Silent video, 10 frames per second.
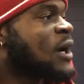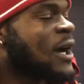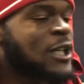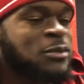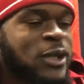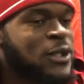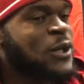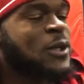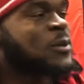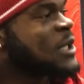my eyes, but, you
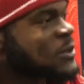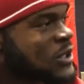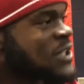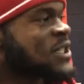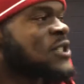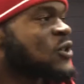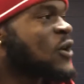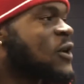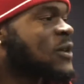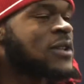know, trying to stay
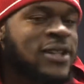strong.